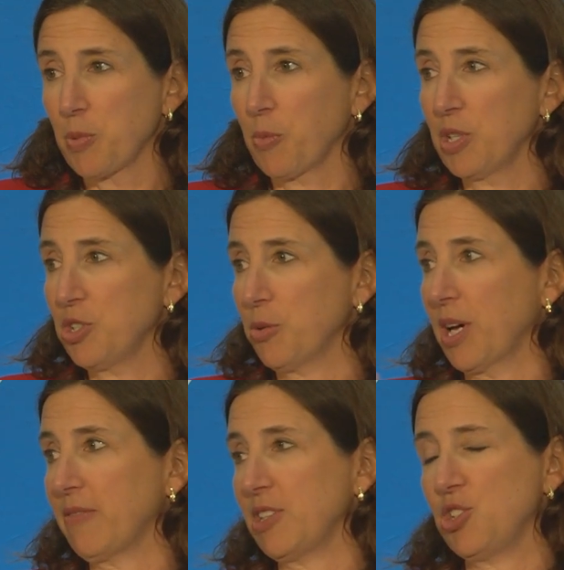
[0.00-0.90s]
but we do
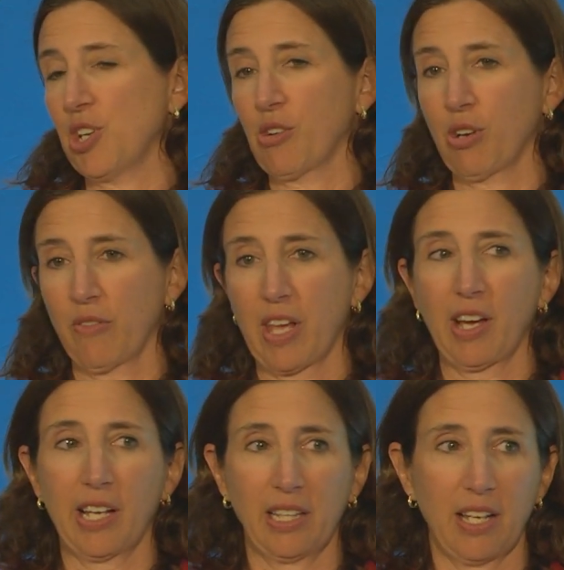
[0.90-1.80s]
have these generative
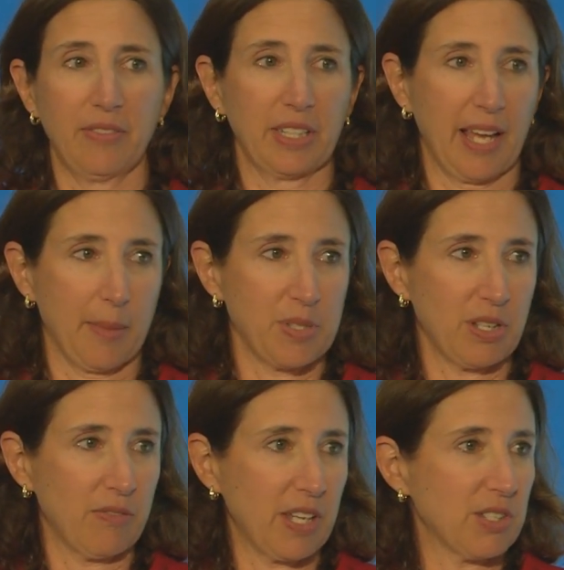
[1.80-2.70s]
AI live in labs
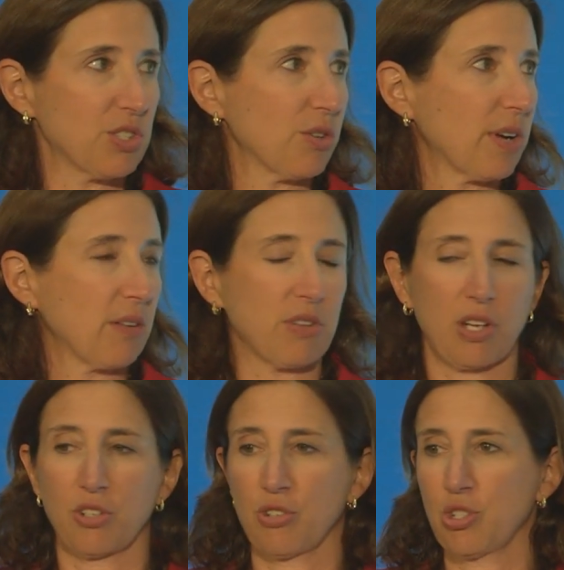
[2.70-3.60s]
events around the
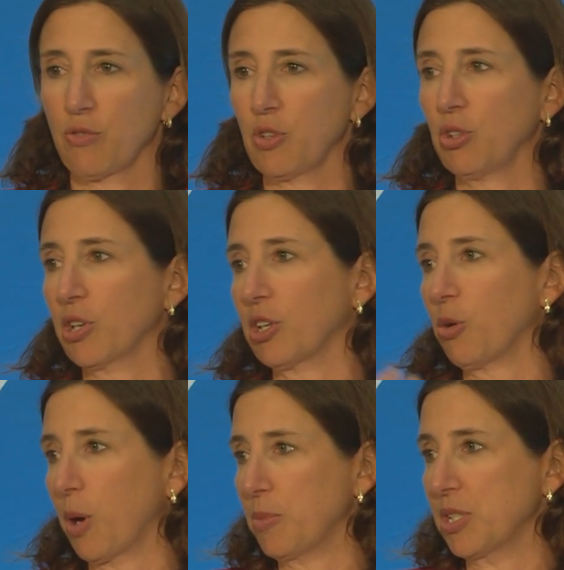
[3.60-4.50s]
country. So if you look at our
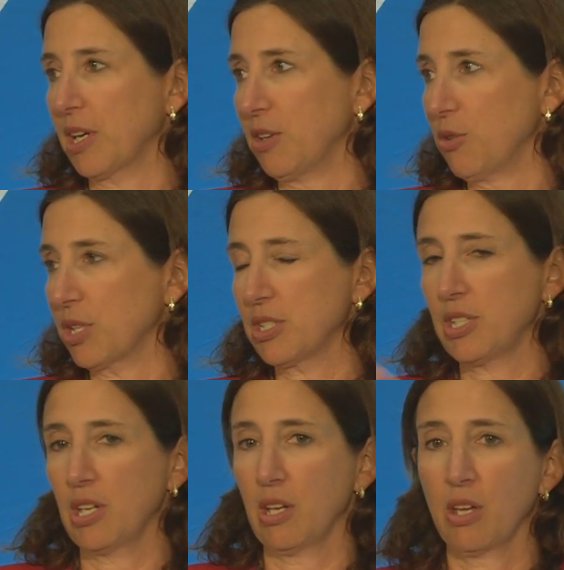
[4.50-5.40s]
website, you can
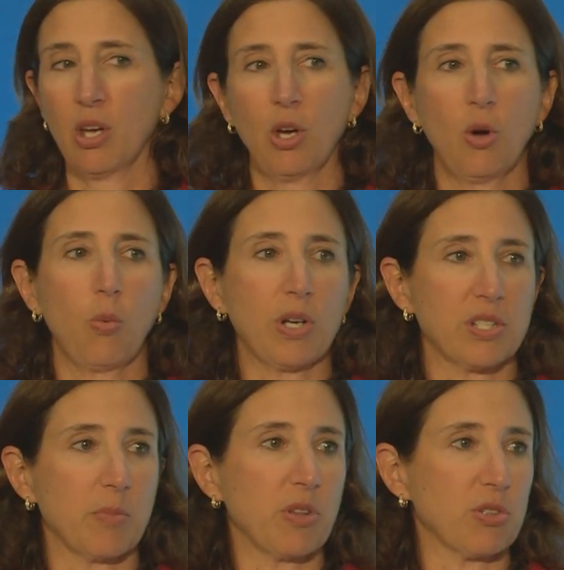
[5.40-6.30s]
see when
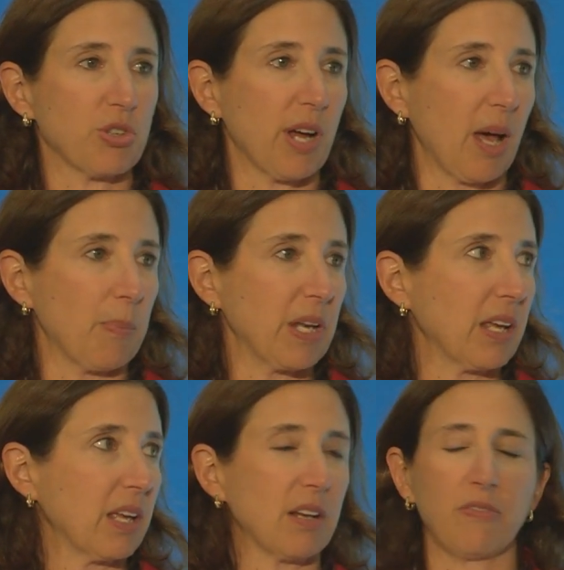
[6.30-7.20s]
some of those are
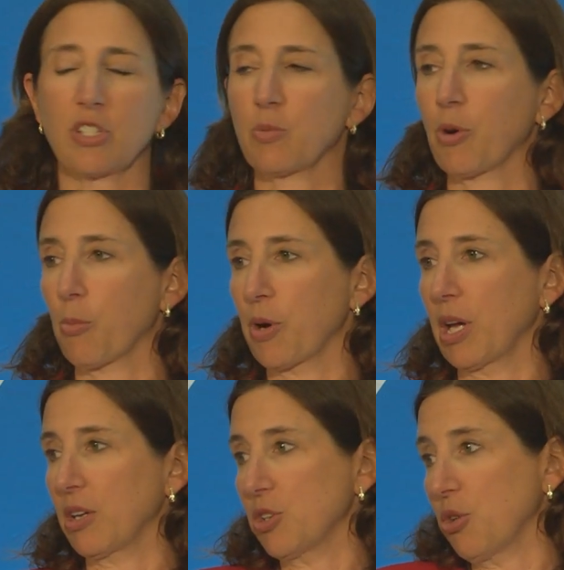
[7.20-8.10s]
happening and if it's
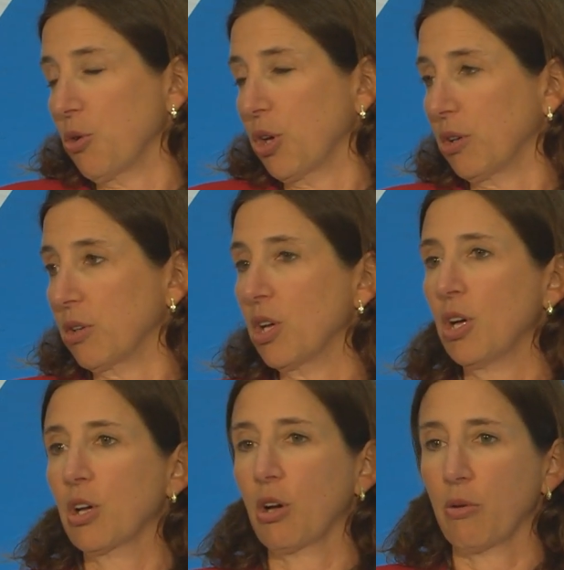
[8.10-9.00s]
appropriate. You can
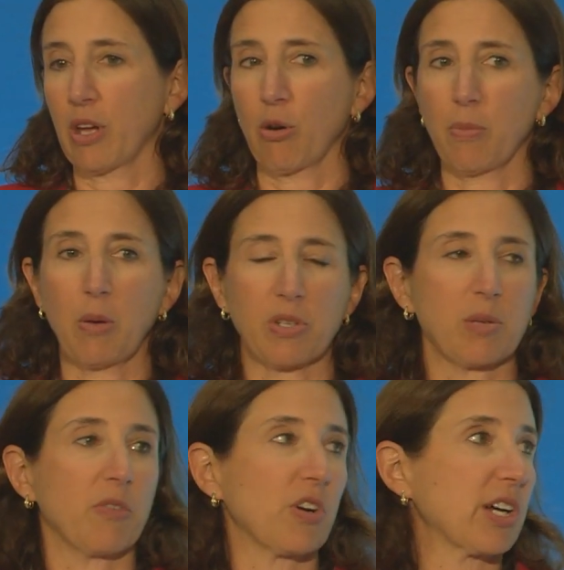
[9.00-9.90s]
go there and meet with
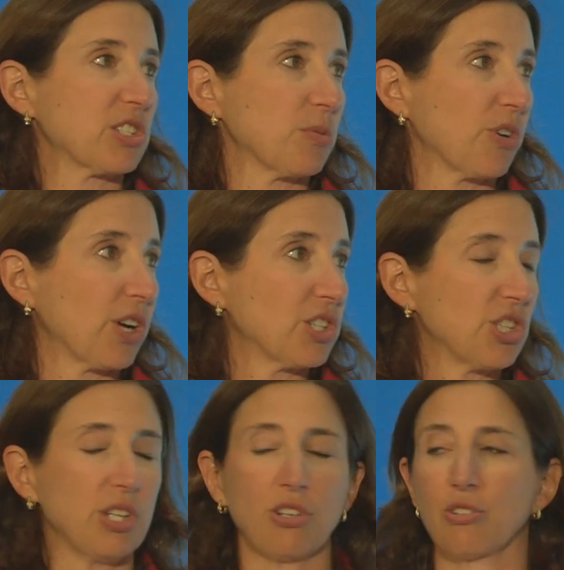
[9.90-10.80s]
some of our customer
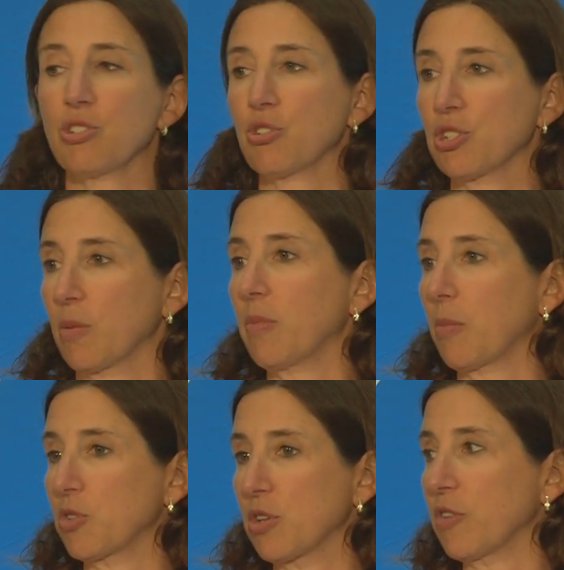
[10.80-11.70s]
engineers or some
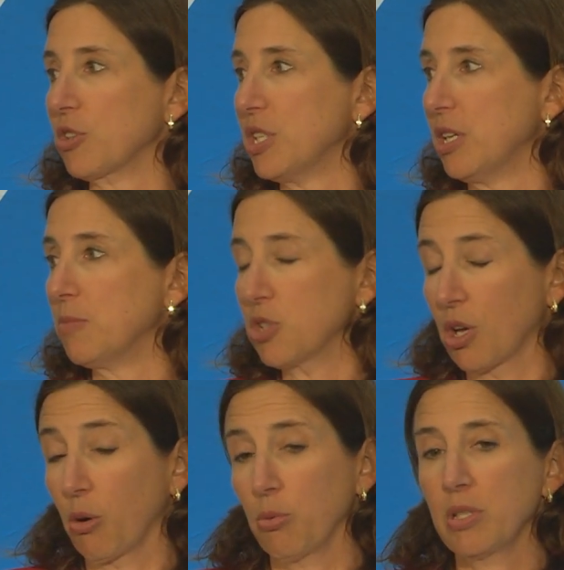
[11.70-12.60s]
members of our team to
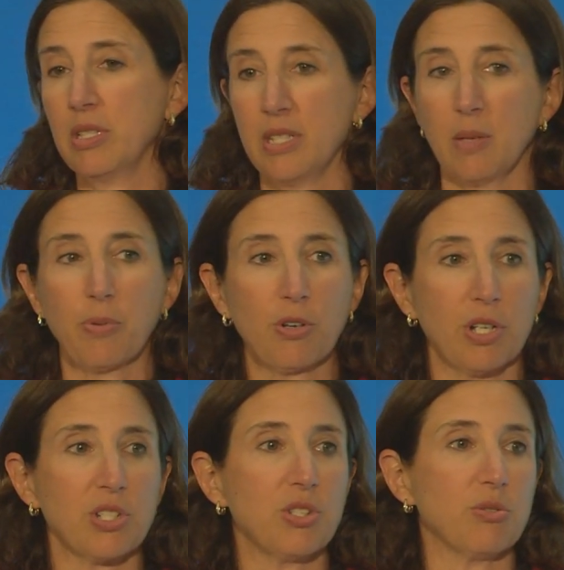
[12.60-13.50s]
go deeper
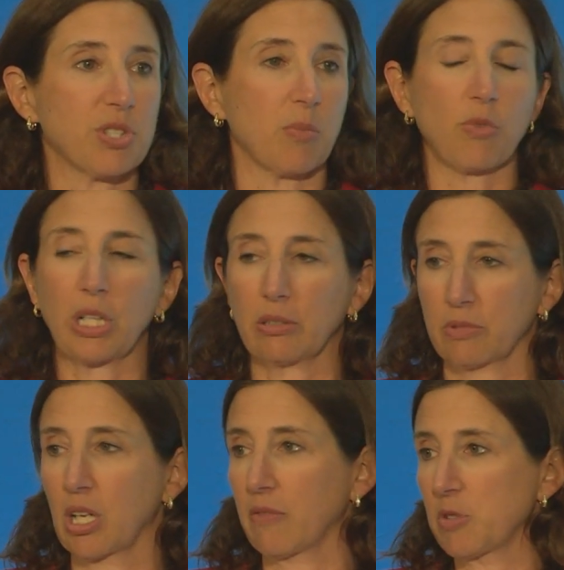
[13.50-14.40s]
into some real
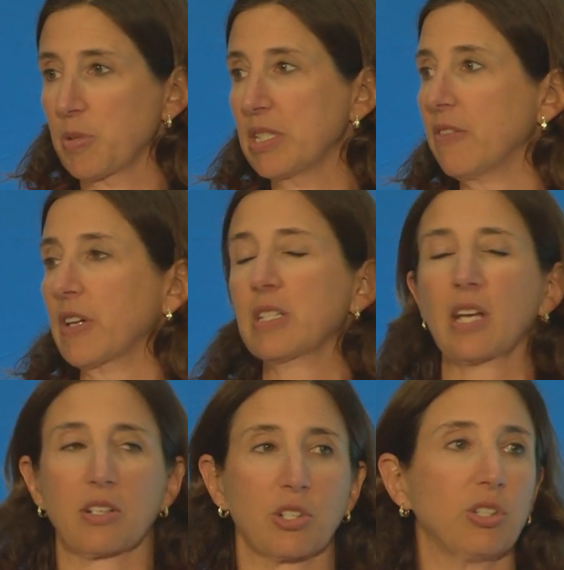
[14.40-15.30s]
kind of specific
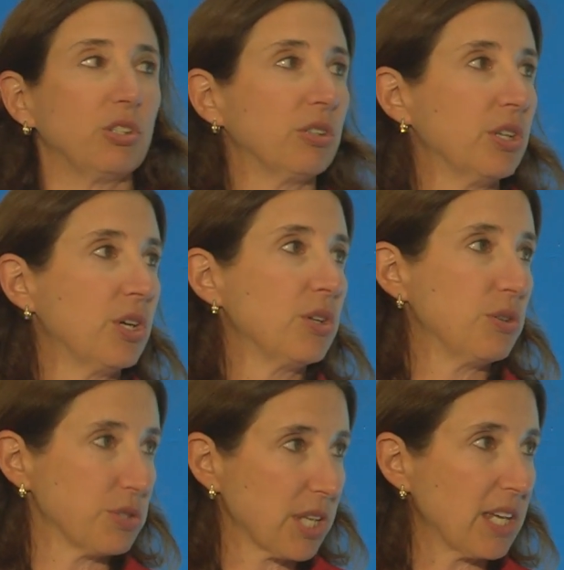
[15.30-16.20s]
technical
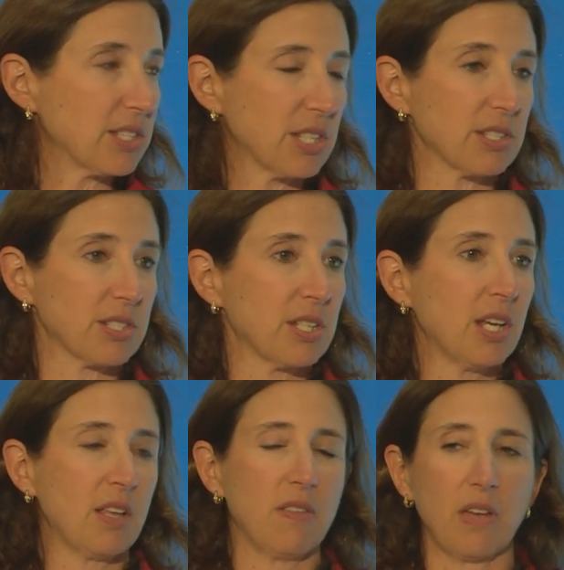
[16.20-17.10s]
use cases
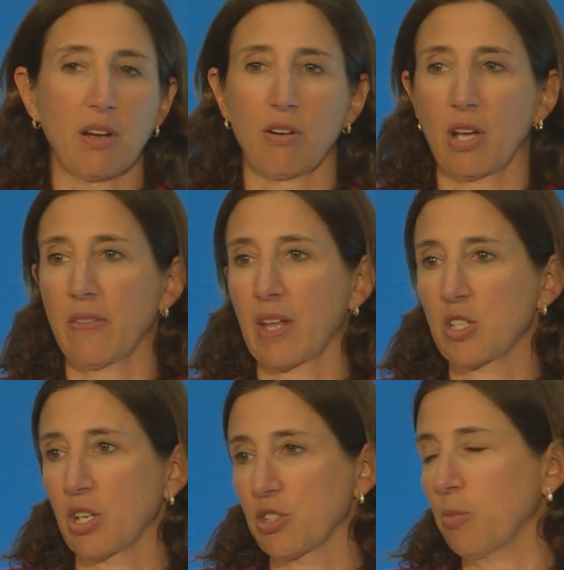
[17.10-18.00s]
there. And
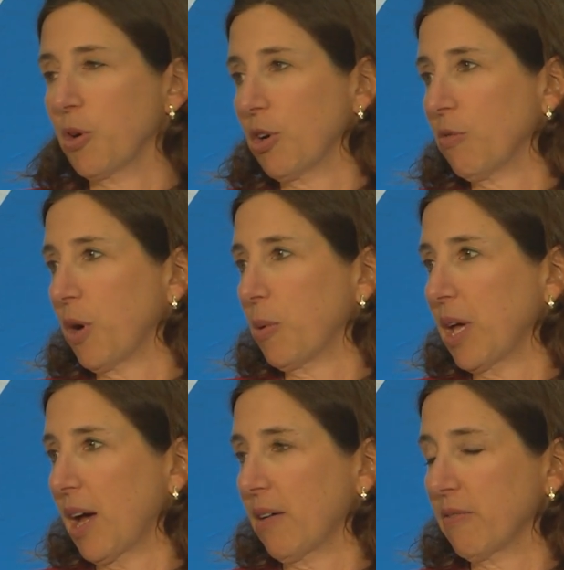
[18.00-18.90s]
that's also part of why we
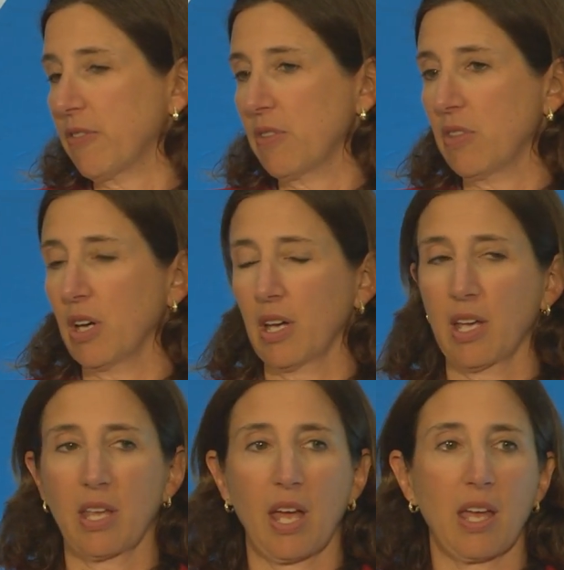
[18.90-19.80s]
have
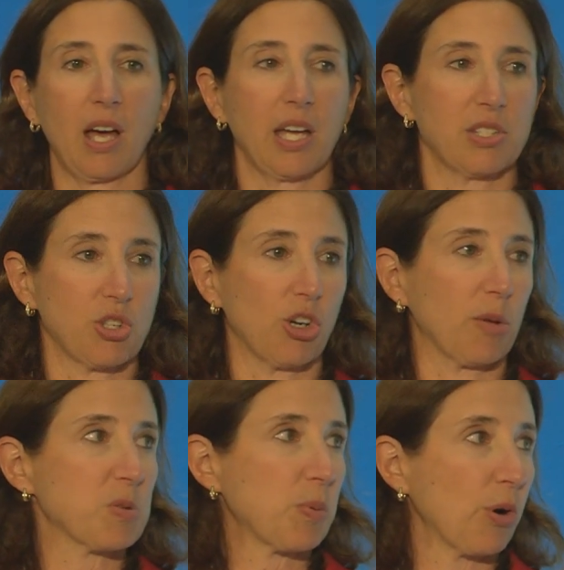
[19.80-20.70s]
the AI
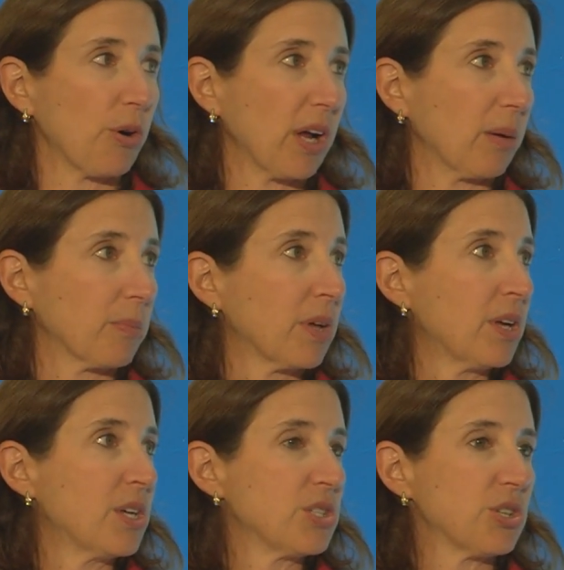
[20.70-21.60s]
startups program
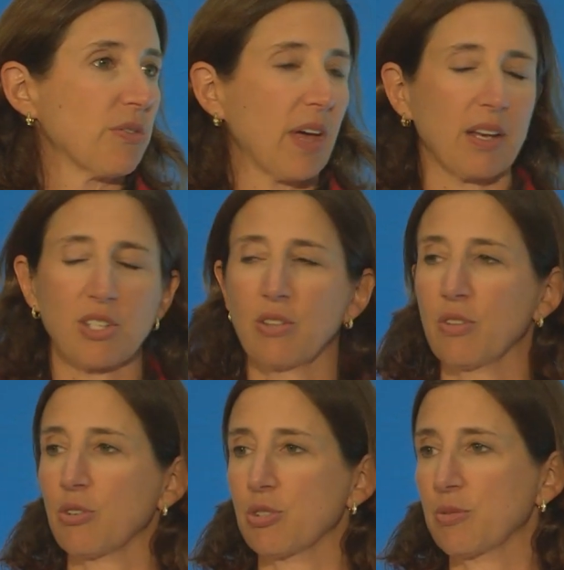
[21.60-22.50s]
so that
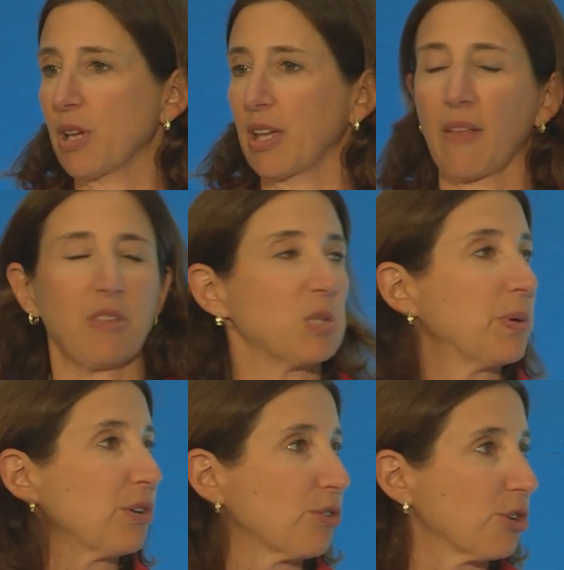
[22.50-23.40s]
there's, again, these
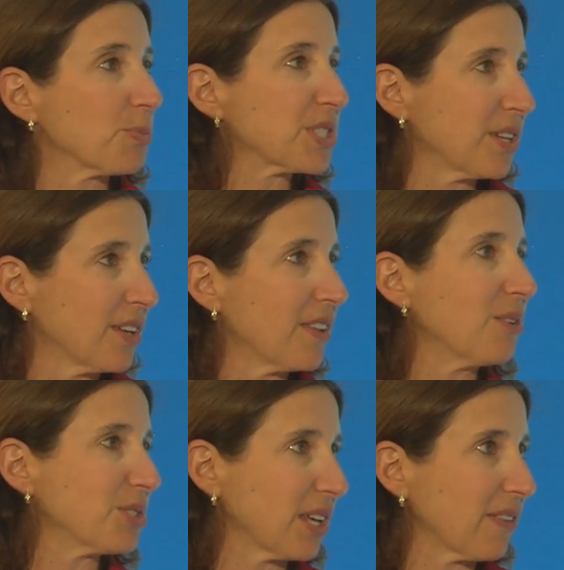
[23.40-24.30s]
peer groups yeah.
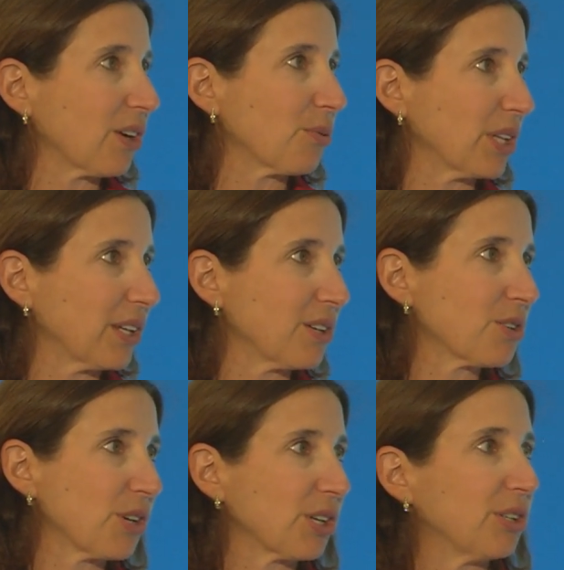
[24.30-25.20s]
you said that are really
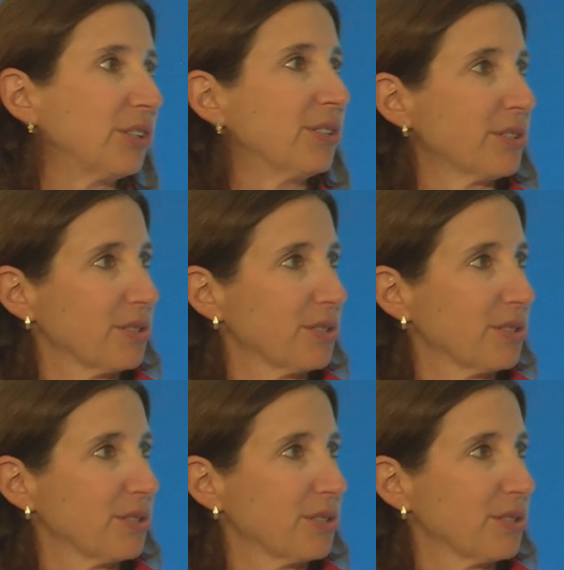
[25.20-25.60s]
critical.